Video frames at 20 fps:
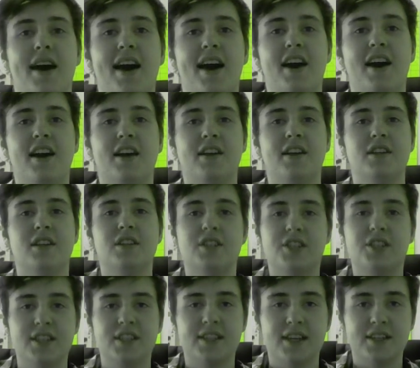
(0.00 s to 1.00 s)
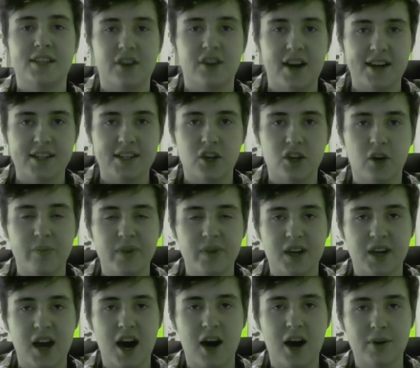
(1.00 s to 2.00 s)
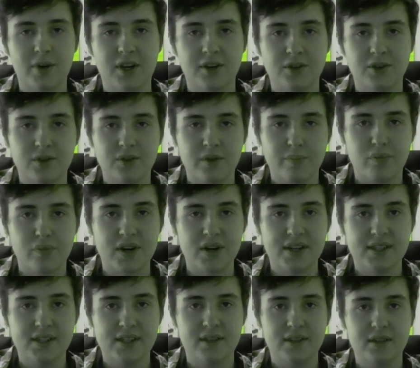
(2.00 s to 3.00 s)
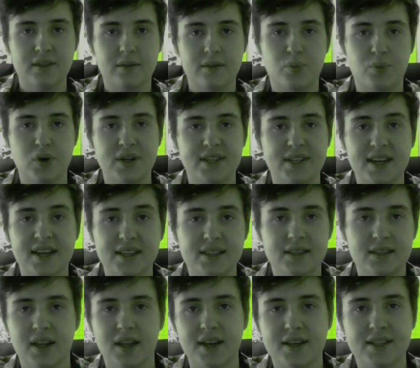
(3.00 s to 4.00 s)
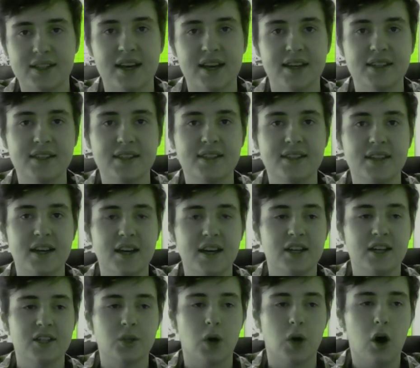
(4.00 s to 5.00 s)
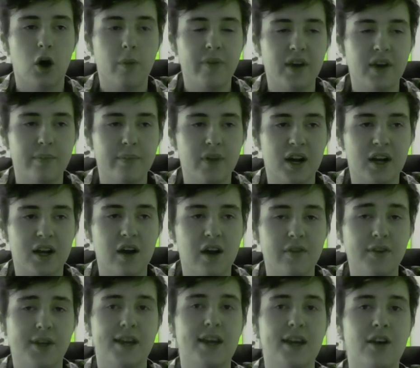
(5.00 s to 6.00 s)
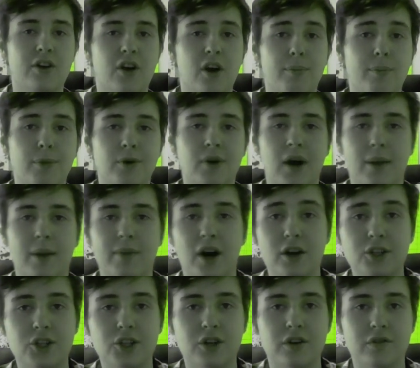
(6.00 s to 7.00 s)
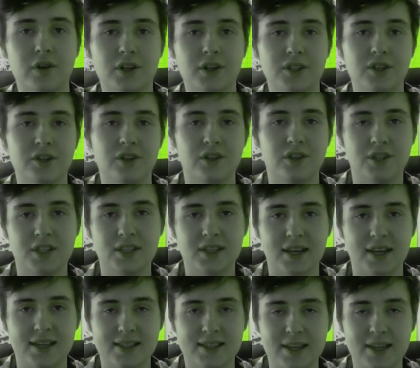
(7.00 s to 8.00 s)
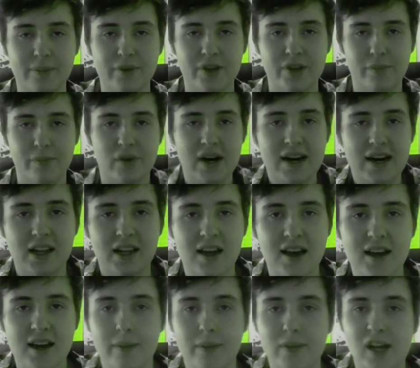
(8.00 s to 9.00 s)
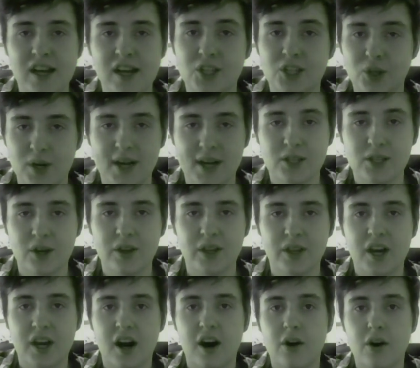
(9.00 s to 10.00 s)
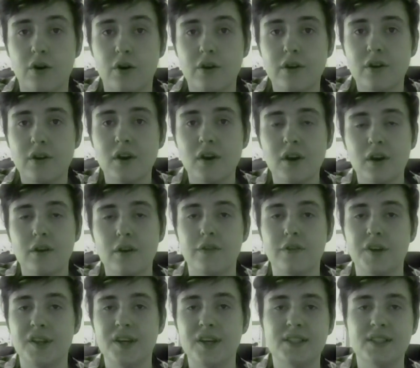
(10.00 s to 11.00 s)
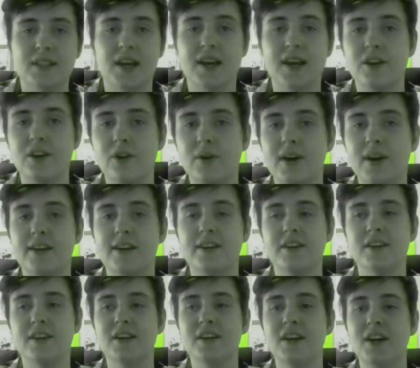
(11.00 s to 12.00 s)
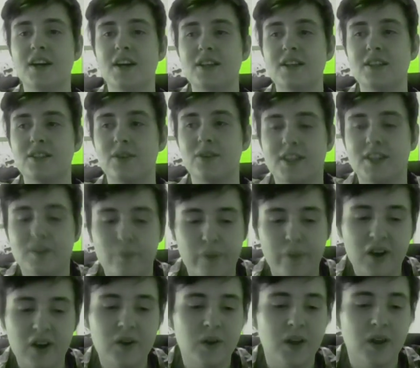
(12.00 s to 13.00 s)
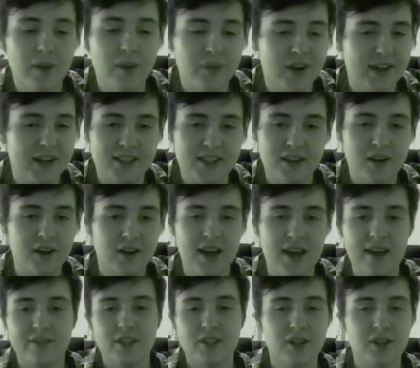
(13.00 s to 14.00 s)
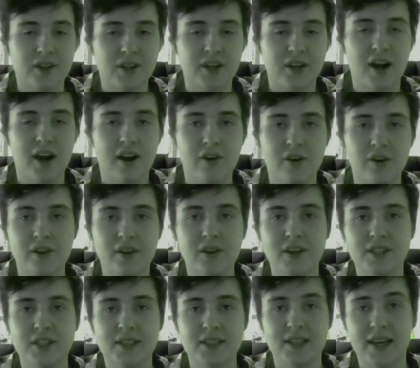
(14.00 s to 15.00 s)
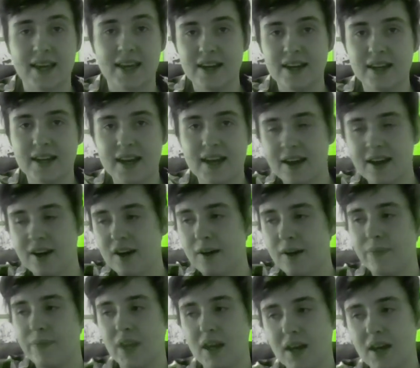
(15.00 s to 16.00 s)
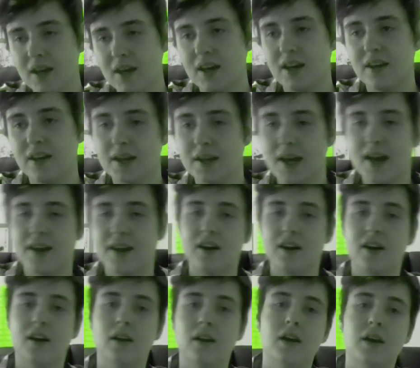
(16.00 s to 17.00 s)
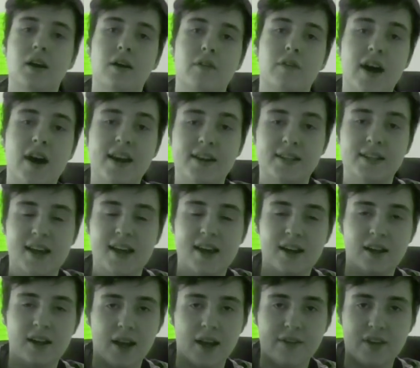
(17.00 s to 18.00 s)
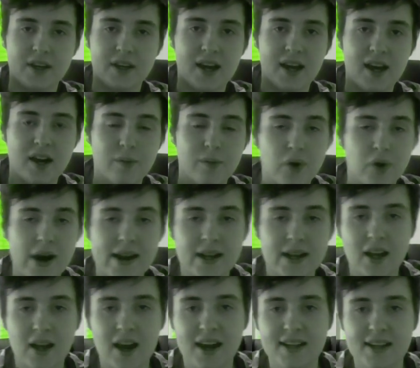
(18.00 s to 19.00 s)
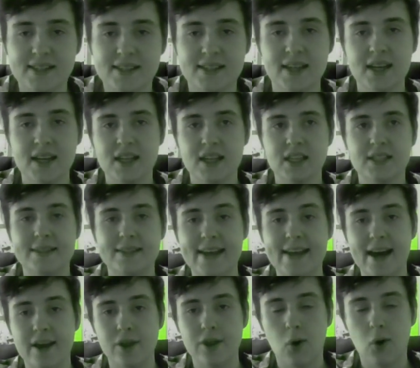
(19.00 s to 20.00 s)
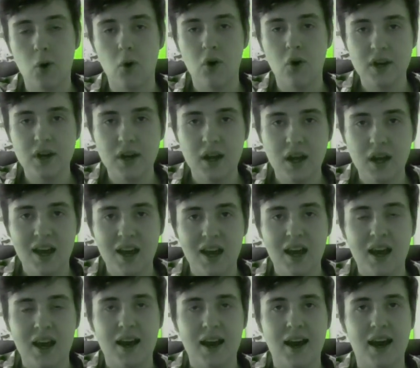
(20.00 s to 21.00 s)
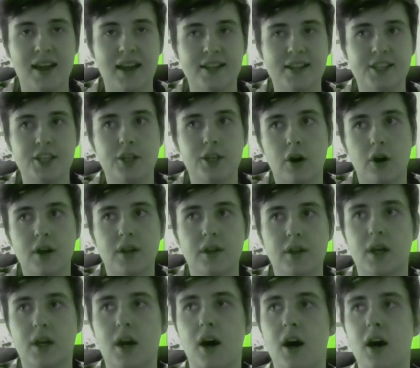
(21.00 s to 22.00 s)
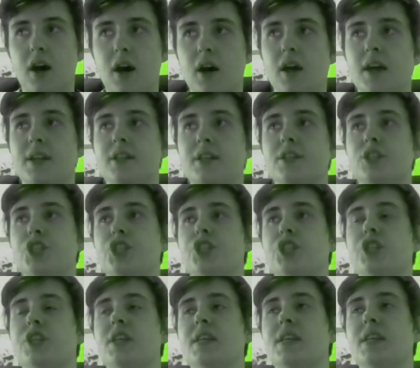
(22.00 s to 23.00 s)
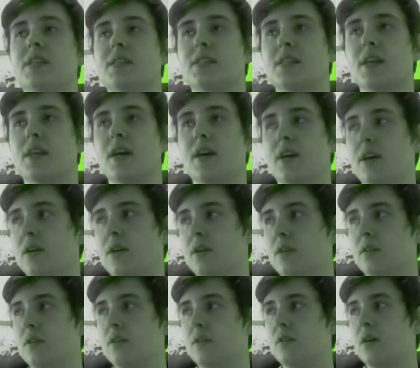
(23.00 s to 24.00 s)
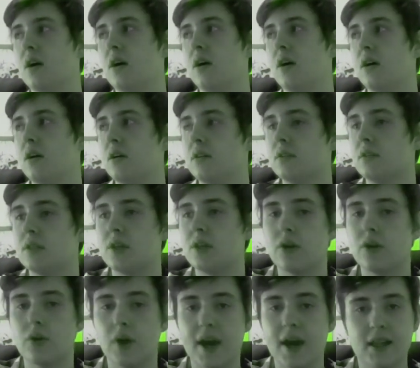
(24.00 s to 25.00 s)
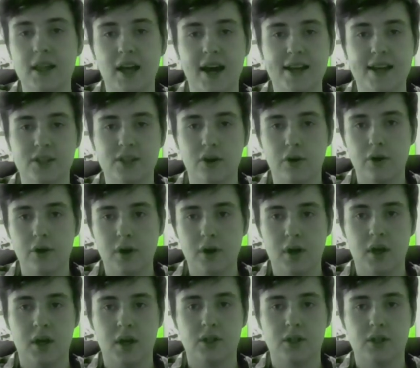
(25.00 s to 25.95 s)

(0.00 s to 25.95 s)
And she says, all right, just hop in the car. We're going to do the pre-test like tests. So I hop in, but I can't really hear her. I'm unsure of what to do. She's like, step on the brake light. I'm like, should I turn the car on for this? I had no idea. So I just buckle up and I said, oh, I have to turn the car on. And she's like, indicator, indicator, right indicator, left indicator, brake lights, sound the horn. And then she got in the car and she said, turn your headlights on.